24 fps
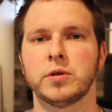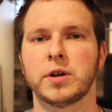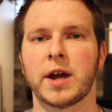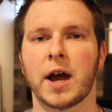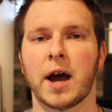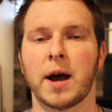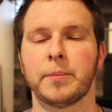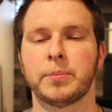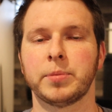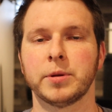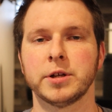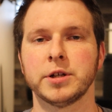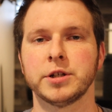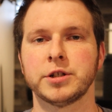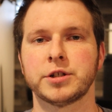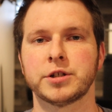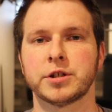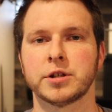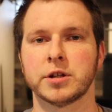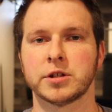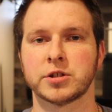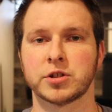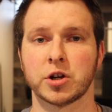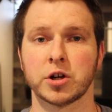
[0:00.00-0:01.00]

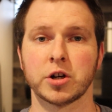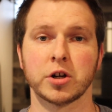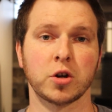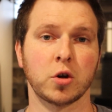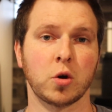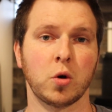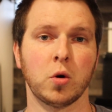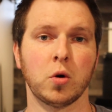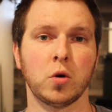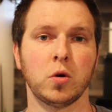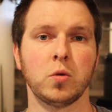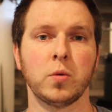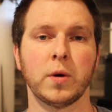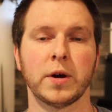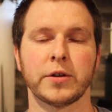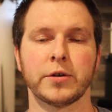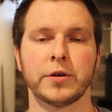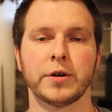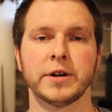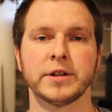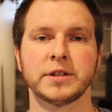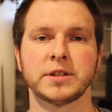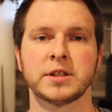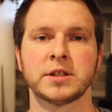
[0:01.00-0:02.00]
accomplish a certain goal,
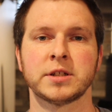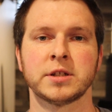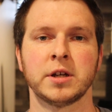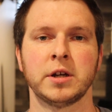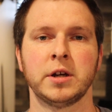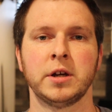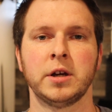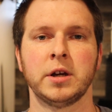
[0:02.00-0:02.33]
whether it's